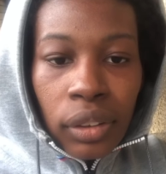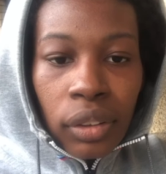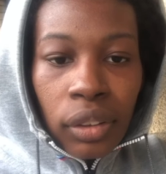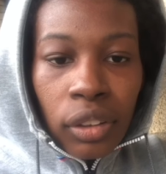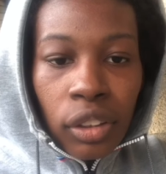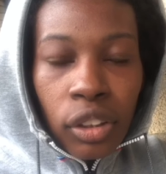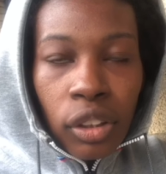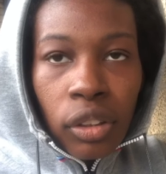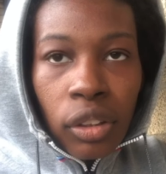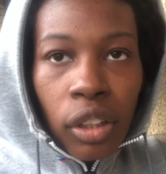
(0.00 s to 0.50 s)
you
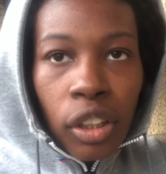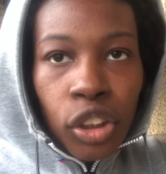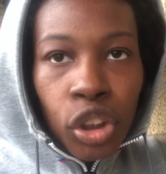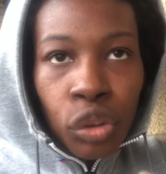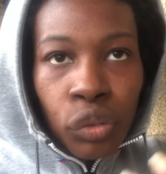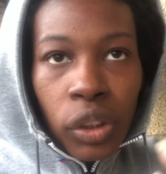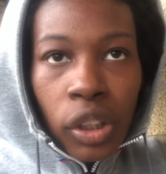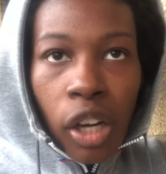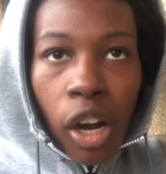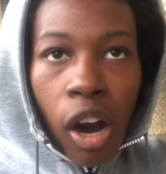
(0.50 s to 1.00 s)
know,
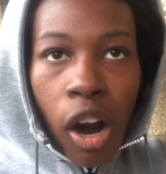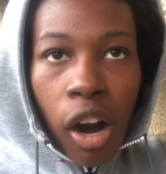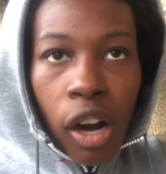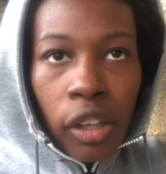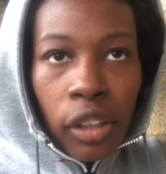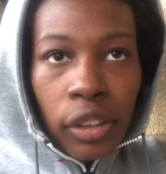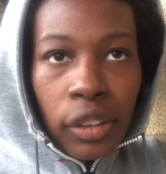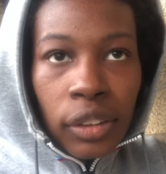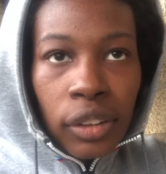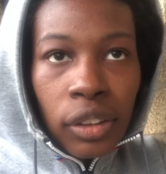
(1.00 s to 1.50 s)
luxury
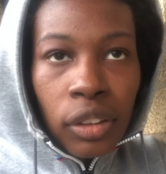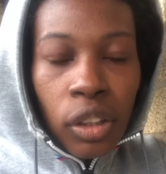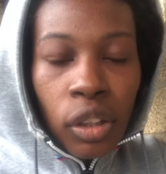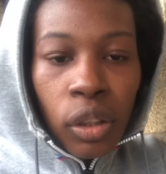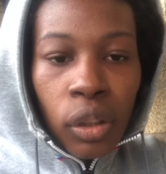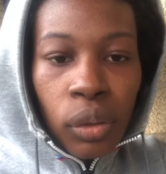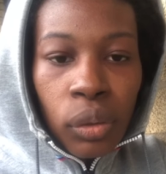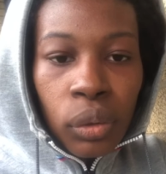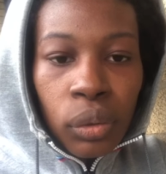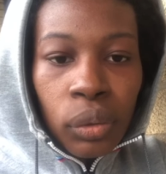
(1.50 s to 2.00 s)
cars and
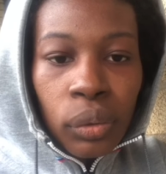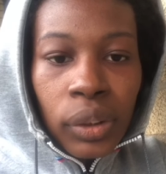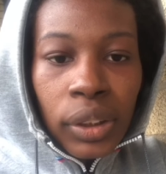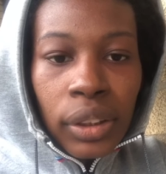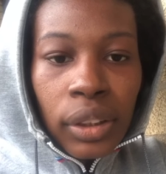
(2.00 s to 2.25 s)
clothes.